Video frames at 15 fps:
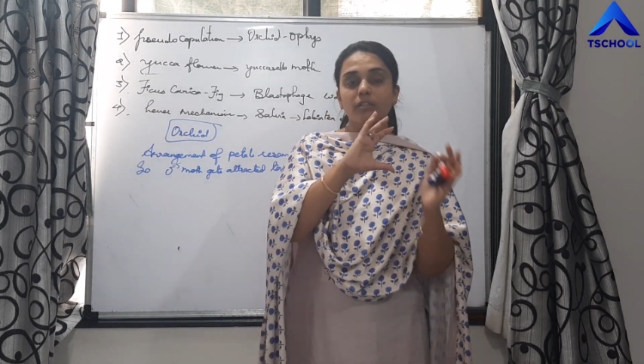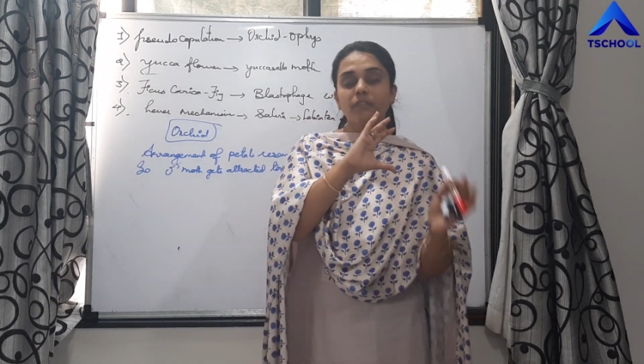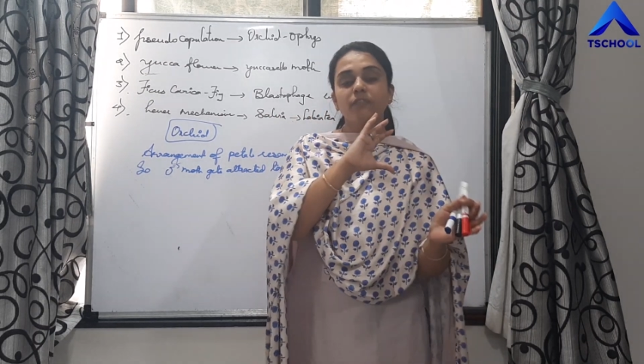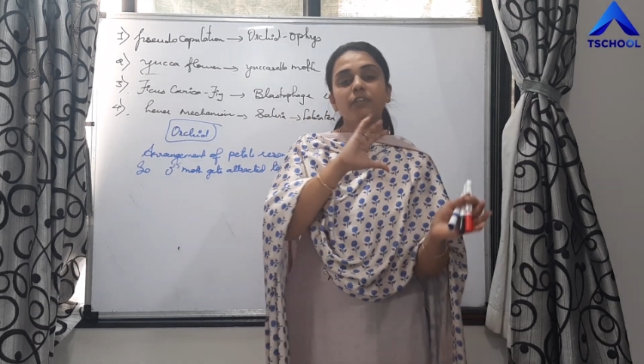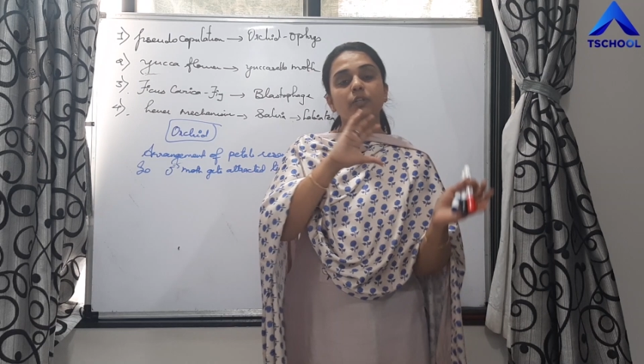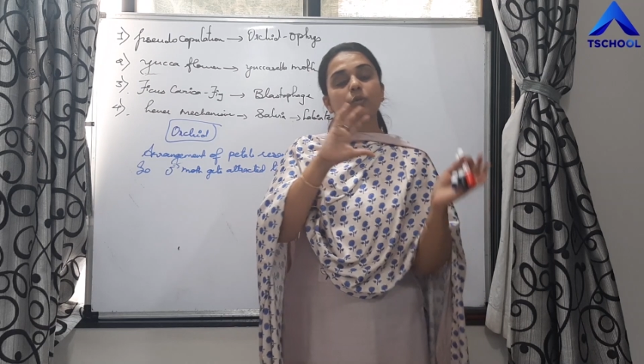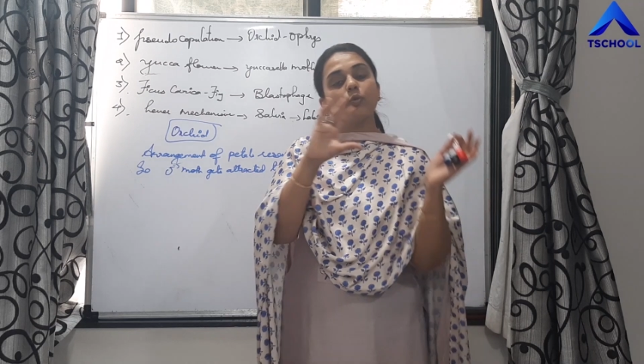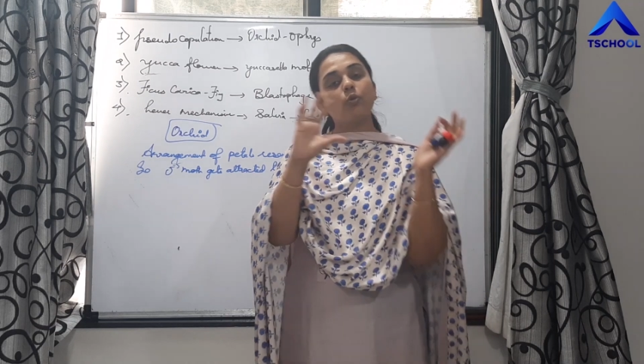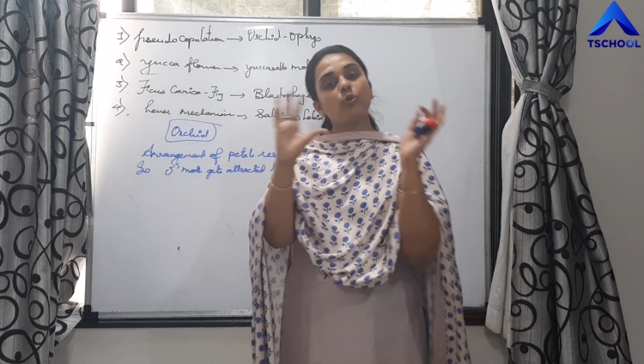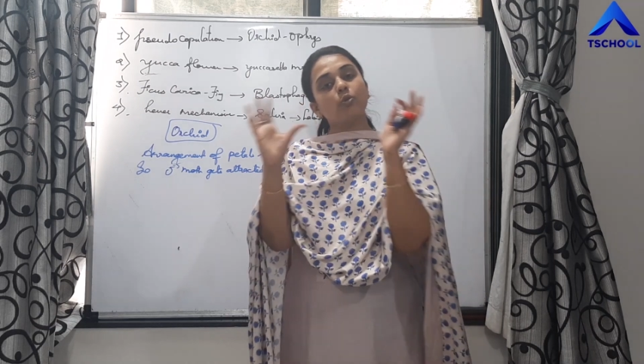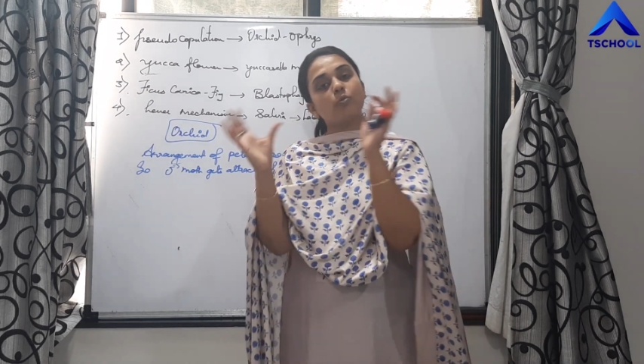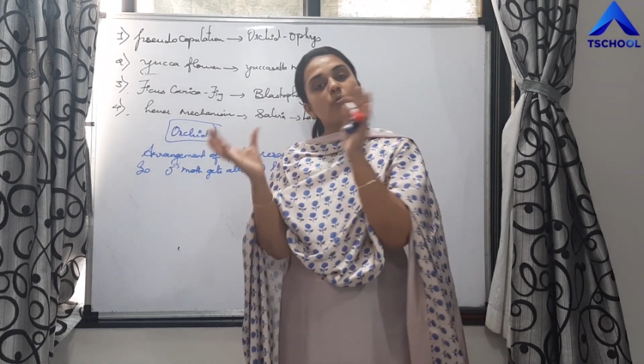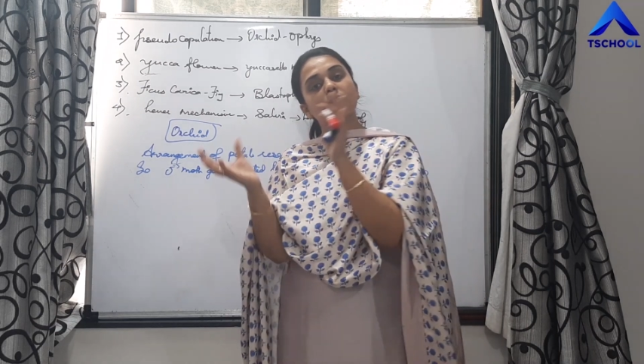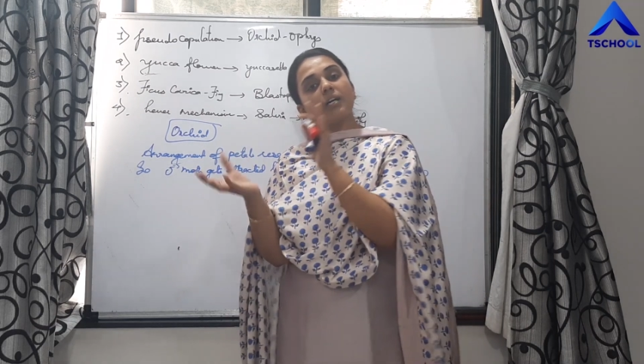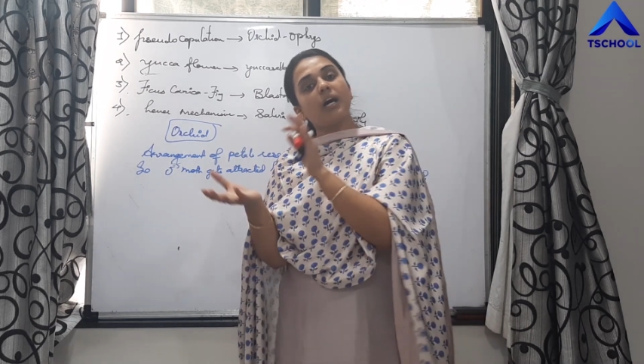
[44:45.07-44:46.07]
will go
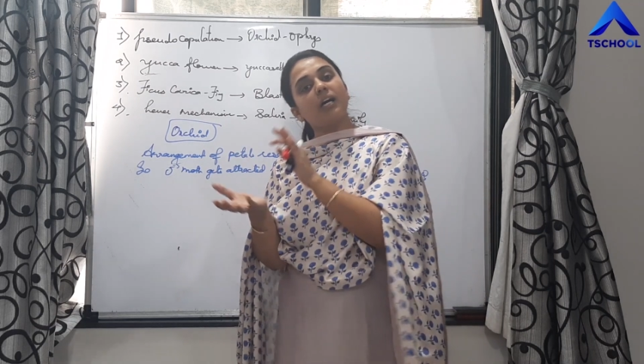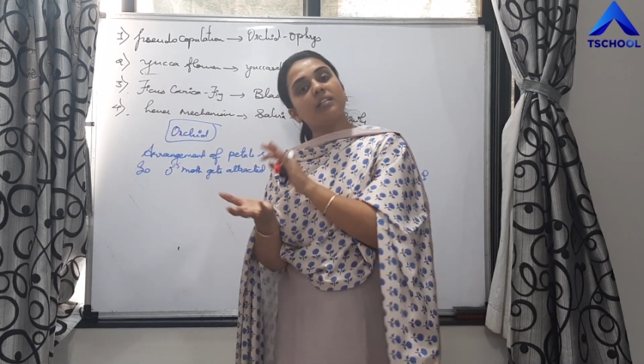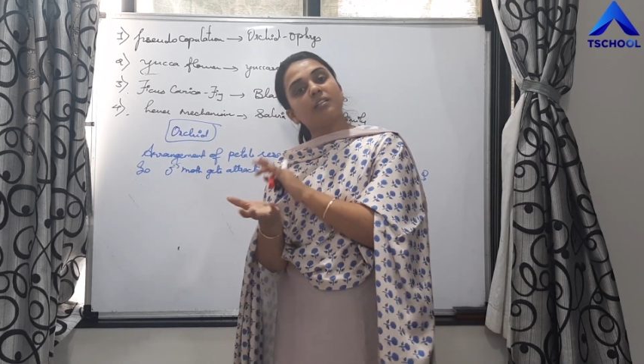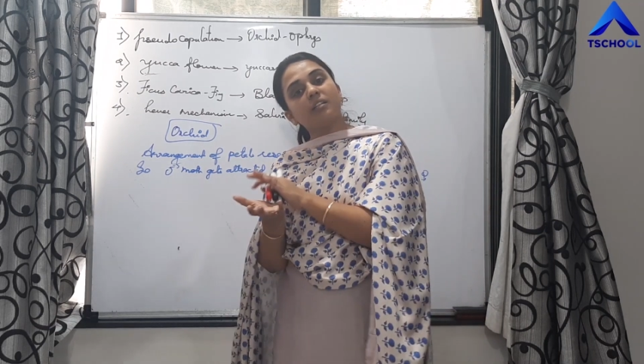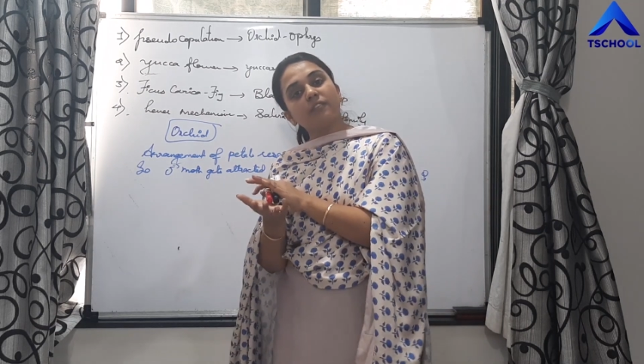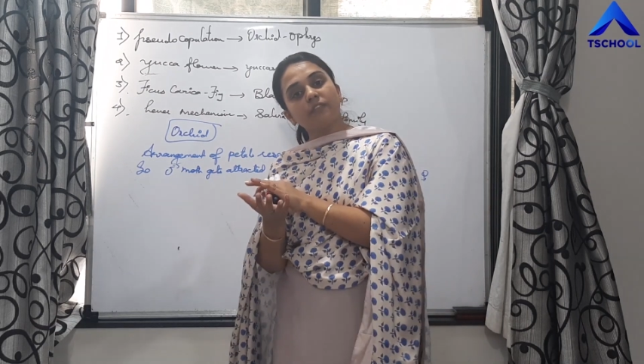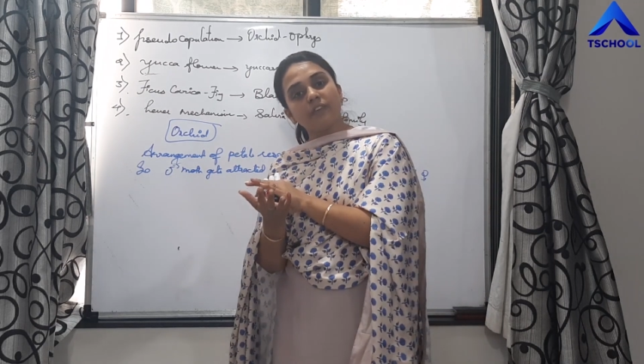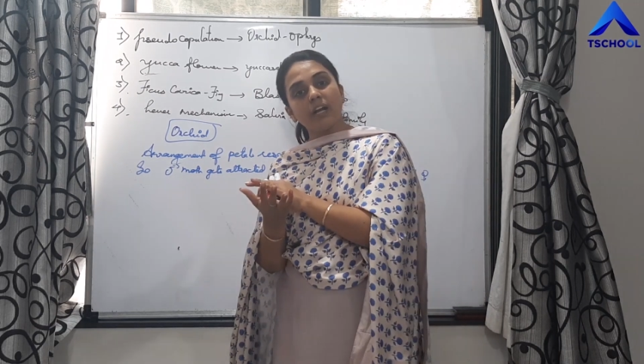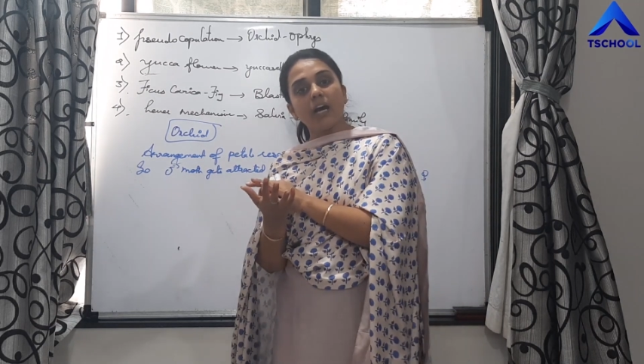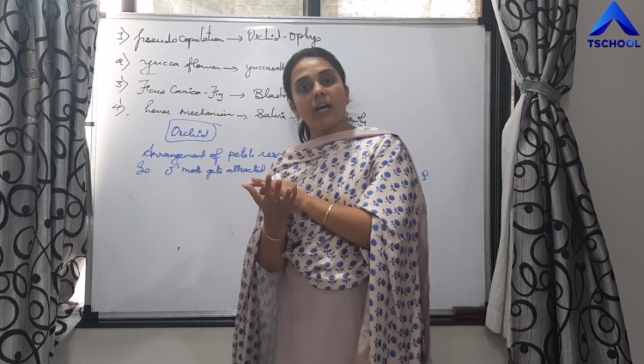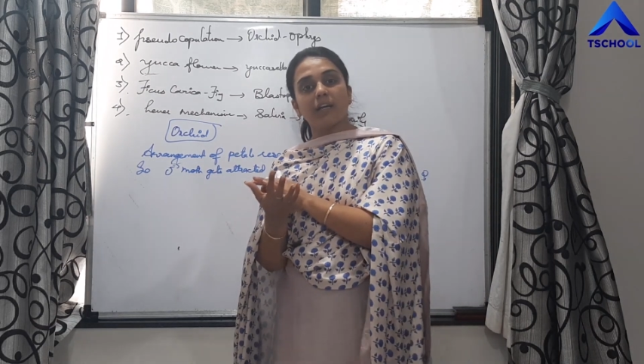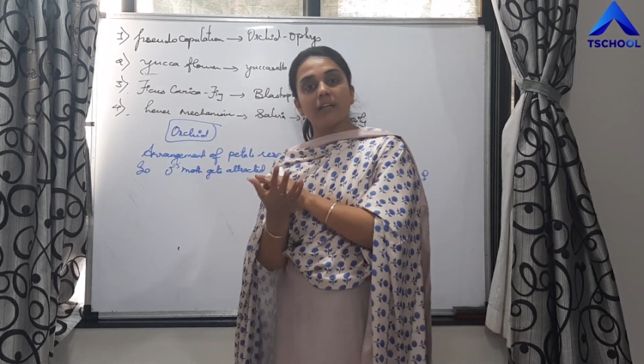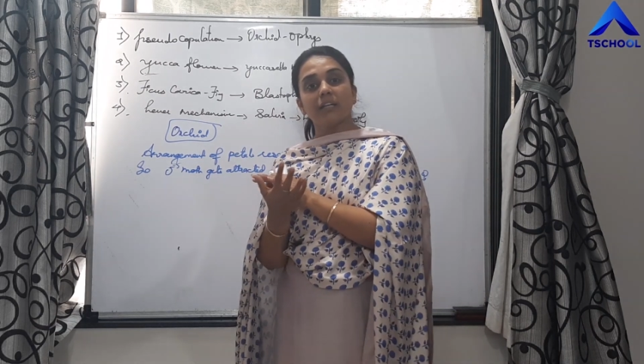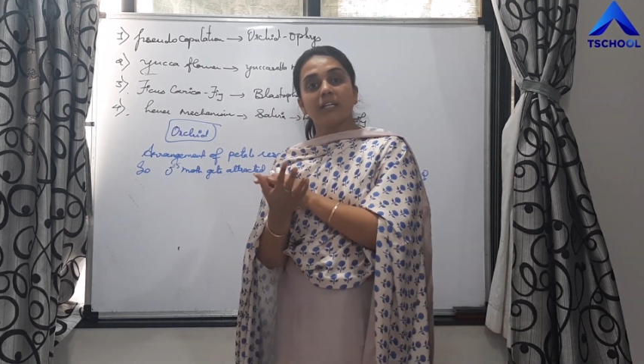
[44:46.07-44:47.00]
to the other flower,